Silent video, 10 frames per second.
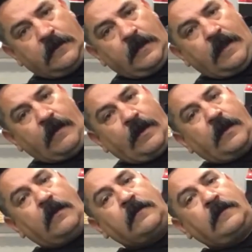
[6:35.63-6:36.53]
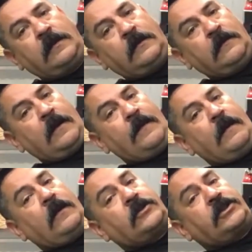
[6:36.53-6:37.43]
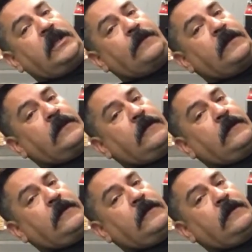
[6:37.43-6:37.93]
and there I go. And then I'll shift.